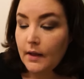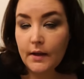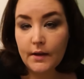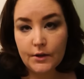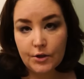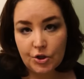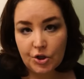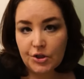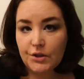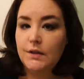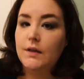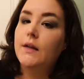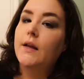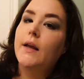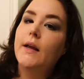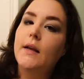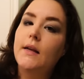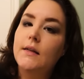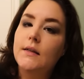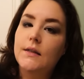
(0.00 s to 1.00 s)
and just in
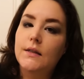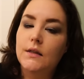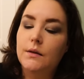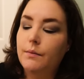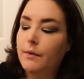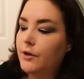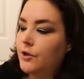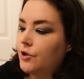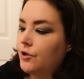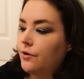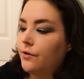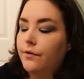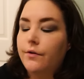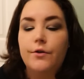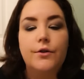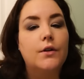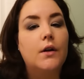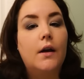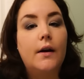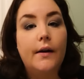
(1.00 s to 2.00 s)
case to make sure
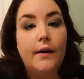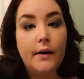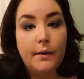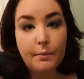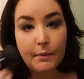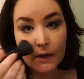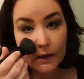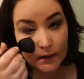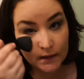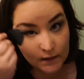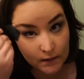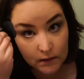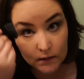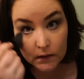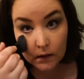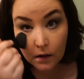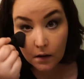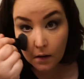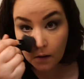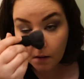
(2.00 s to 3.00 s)
there's not any
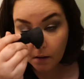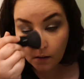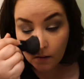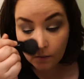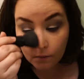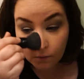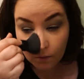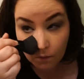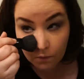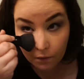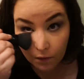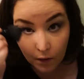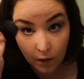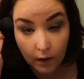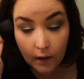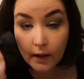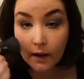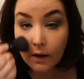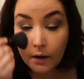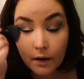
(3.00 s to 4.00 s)
mess from
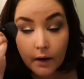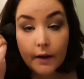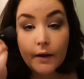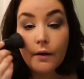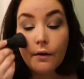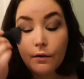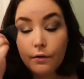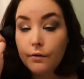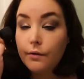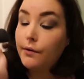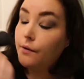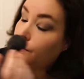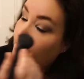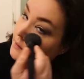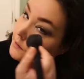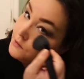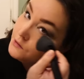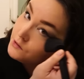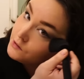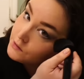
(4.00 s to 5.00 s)
fallout, I go through
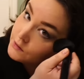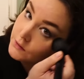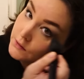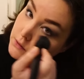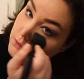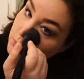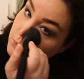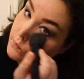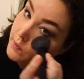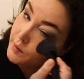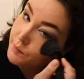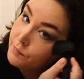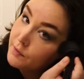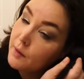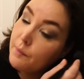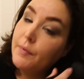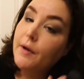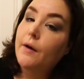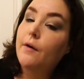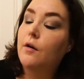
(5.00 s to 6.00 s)
and just sweep
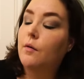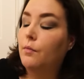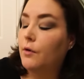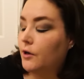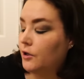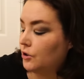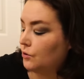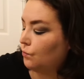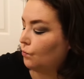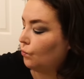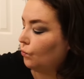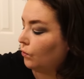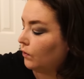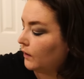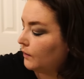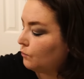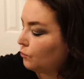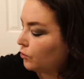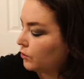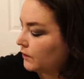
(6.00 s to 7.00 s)
that powder brush
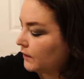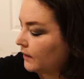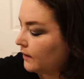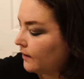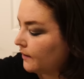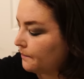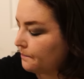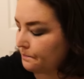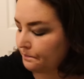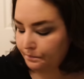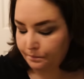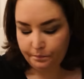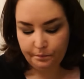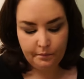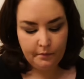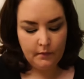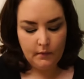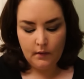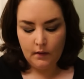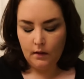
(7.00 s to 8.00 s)
one more time.
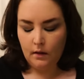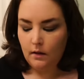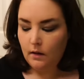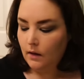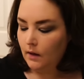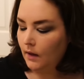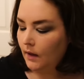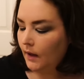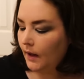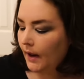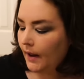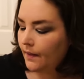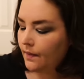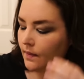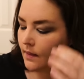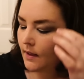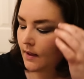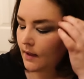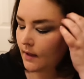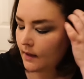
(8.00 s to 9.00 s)

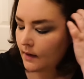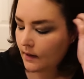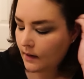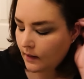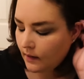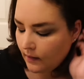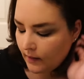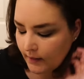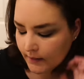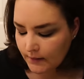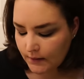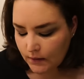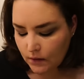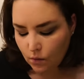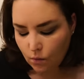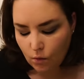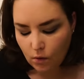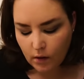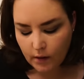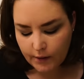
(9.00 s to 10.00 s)
And then let's
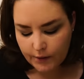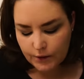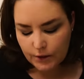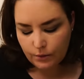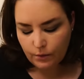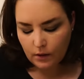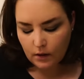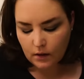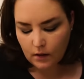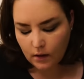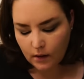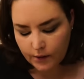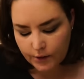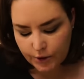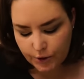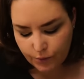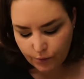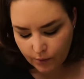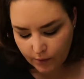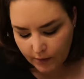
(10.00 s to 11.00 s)
go on and do our
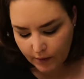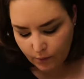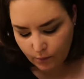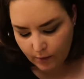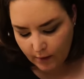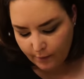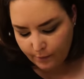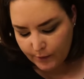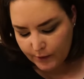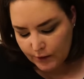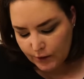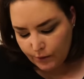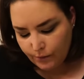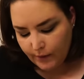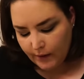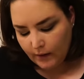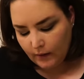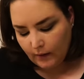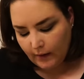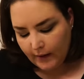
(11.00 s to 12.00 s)
contouring. What I've been
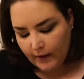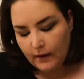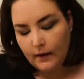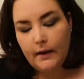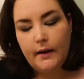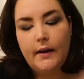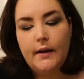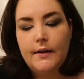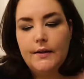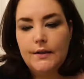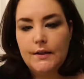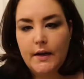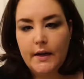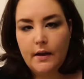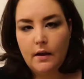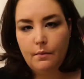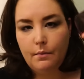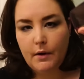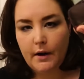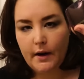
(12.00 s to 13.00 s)
doing lately is
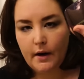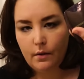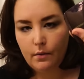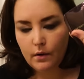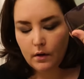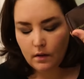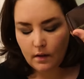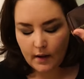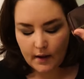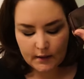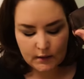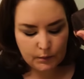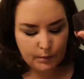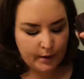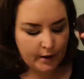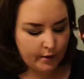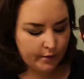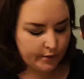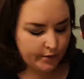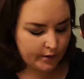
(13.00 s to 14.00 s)
taking my Hourglass
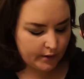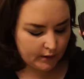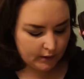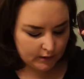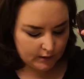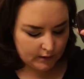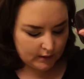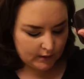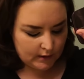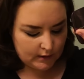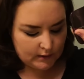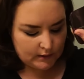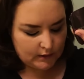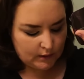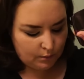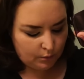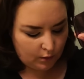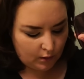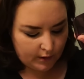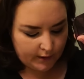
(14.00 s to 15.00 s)
powder in
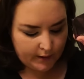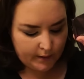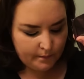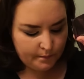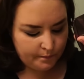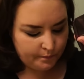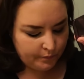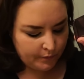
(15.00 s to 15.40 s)
dim light